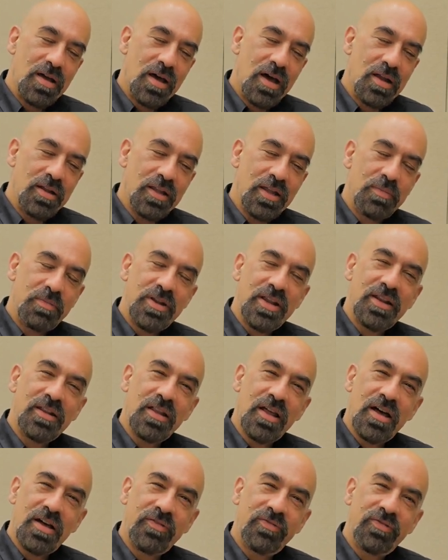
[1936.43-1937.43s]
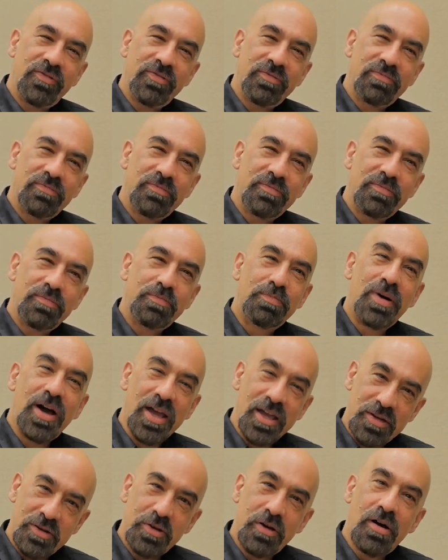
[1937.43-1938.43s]
unlimited love,
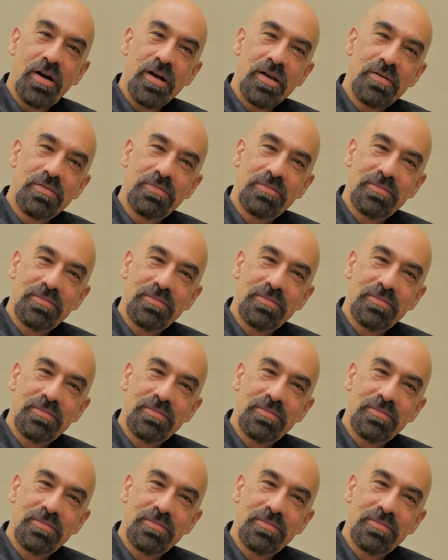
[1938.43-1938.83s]
buy a dog.